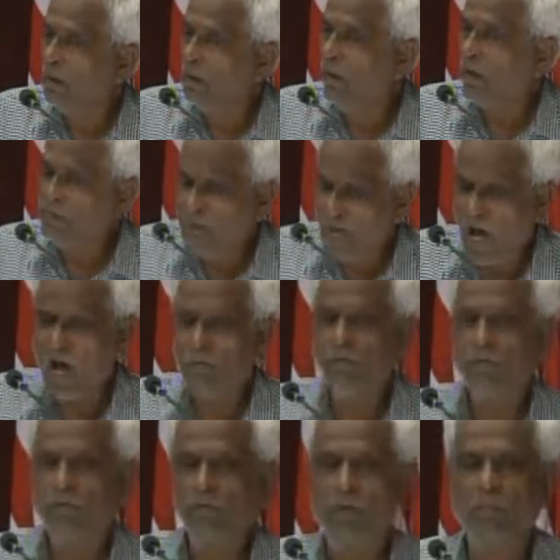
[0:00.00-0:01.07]
on behalf
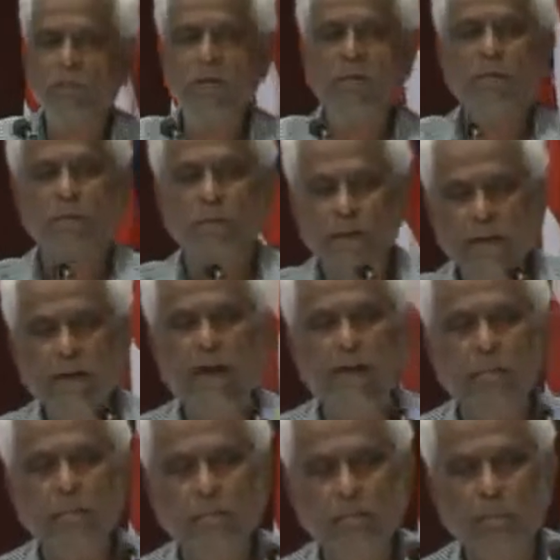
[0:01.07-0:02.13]
of Government of India,
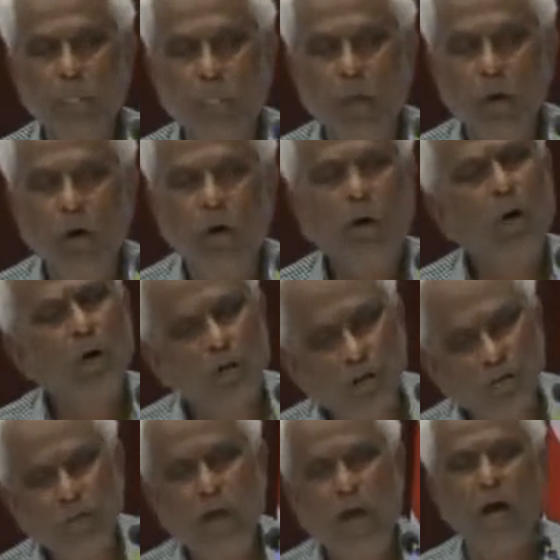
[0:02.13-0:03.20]
or
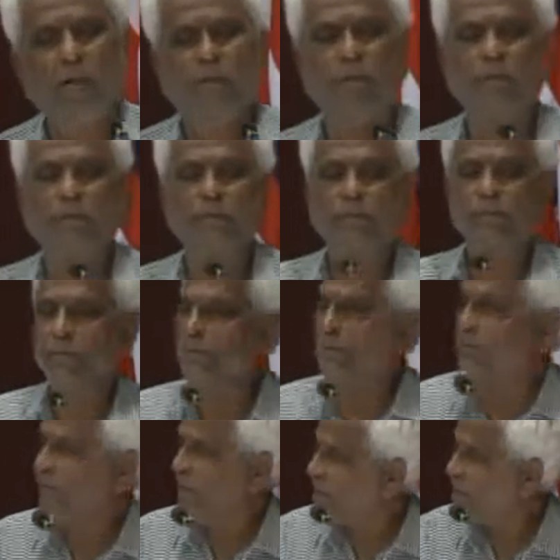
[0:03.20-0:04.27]
on behalf of Defense
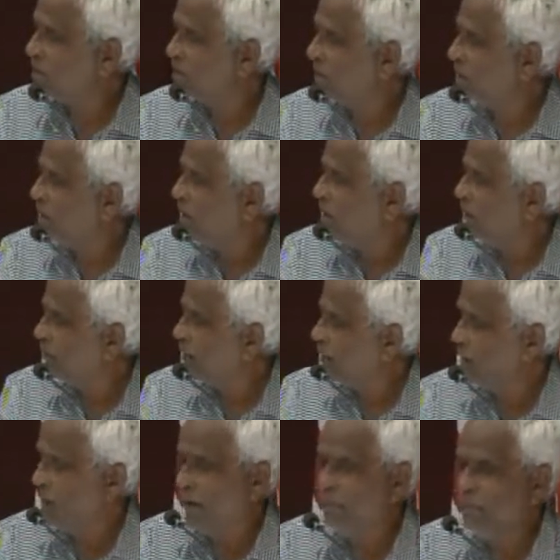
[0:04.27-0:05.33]
Minister of
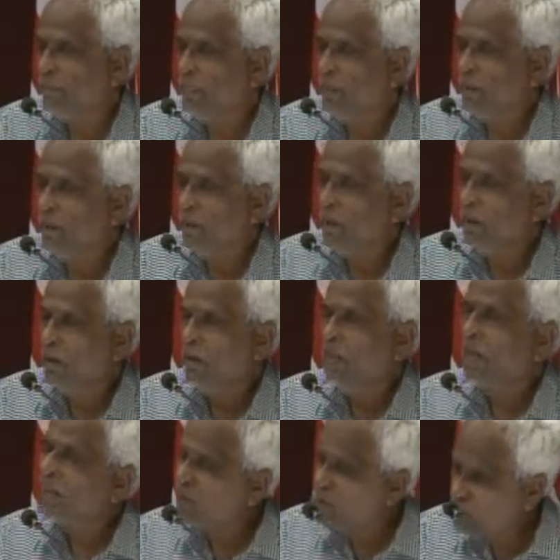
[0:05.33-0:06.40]
India,
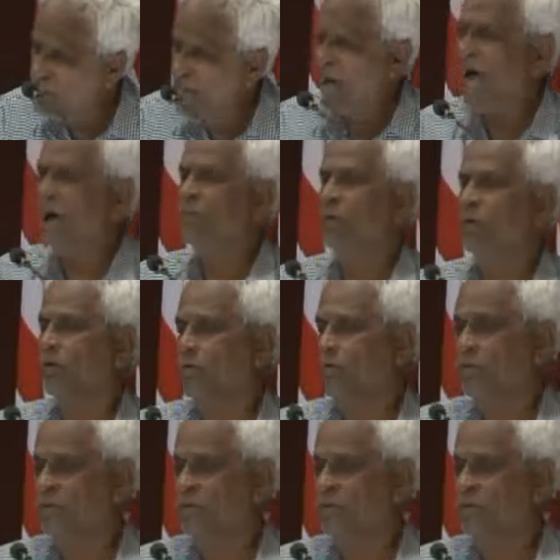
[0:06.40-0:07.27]
but on behalf of,